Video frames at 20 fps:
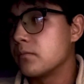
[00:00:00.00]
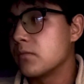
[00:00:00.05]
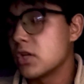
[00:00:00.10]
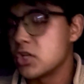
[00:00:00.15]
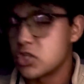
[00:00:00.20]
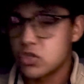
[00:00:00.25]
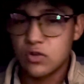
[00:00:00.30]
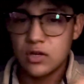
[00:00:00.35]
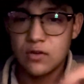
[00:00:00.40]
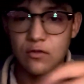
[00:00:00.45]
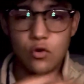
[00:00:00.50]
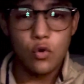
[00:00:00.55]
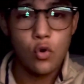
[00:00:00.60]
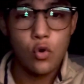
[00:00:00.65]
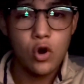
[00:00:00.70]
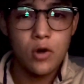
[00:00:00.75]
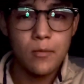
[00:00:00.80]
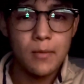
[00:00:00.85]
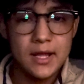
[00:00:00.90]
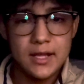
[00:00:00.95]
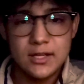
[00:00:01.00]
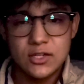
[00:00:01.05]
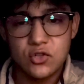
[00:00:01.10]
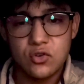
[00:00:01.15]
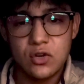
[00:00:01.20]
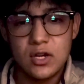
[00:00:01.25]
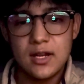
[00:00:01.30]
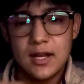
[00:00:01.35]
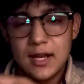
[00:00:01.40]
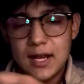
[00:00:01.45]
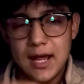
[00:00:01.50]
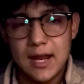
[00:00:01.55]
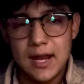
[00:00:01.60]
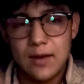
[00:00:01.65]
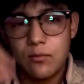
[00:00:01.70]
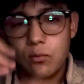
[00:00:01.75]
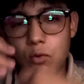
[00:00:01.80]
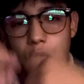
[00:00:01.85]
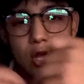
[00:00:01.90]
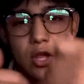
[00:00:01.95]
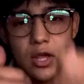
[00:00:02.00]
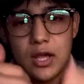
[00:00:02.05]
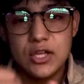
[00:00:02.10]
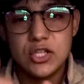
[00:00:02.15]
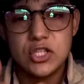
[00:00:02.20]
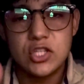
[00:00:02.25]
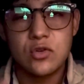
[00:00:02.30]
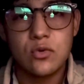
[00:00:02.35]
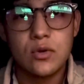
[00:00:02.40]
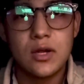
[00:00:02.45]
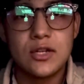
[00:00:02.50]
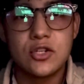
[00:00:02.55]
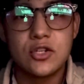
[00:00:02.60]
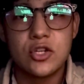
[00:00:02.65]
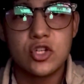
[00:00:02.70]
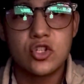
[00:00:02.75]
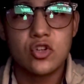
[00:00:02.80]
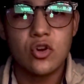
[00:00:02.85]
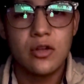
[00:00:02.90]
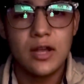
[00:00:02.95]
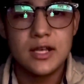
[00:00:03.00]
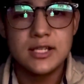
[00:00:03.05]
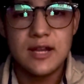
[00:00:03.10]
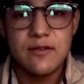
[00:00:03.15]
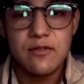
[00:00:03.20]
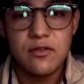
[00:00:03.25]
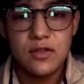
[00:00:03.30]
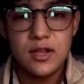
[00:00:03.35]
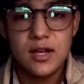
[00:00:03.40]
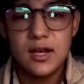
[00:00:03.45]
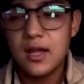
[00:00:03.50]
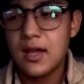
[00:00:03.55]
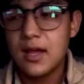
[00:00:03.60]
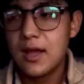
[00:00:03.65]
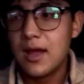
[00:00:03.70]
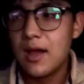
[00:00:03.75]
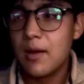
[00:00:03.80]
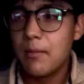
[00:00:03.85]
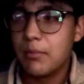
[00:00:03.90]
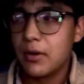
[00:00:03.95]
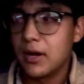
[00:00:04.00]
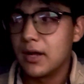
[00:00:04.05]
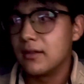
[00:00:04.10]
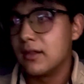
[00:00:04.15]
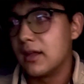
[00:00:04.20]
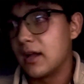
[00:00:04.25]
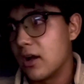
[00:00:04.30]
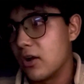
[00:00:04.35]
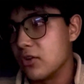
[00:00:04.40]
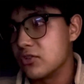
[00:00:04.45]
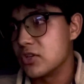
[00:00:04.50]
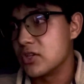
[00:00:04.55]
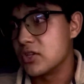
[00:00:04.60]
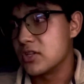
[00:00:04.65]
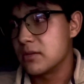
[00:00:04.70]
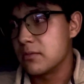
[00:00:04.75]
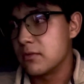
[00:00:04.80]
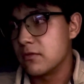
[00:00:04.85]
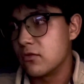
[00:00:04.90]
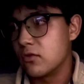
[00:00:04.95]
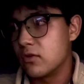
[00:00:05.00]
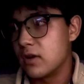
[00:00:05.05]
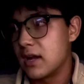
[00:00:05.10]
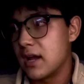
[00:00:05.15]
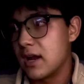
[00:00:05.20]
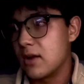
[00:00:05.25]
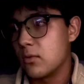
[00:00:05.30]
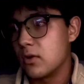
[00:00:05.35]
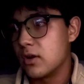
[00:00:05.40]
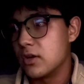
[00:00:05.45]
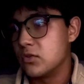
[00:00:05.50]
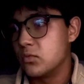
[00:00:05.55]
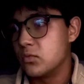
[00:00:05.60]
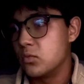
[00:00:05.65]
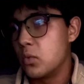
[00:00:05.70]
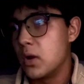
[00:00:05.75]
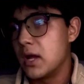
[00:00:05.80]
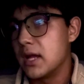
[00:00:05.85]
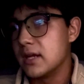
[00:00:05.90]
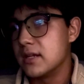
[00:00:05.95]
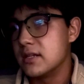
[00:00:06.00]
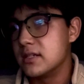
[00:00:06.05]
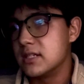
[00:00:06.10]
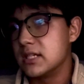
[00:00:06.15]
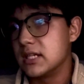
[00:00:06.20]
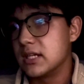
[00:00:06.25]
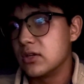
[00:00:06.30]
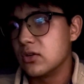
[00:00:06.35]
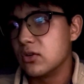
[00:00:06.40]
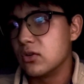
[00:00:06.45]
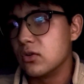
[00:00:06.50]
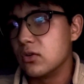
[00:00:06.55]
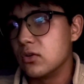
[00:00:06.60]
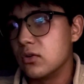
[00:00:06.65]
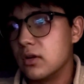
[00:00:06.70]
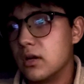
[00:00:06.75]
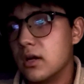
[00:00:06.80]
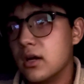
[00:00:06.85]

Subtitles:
screen record my screen and walk you guys through it and just show you guys everything. But like I also said before, I kind of wanted to wait until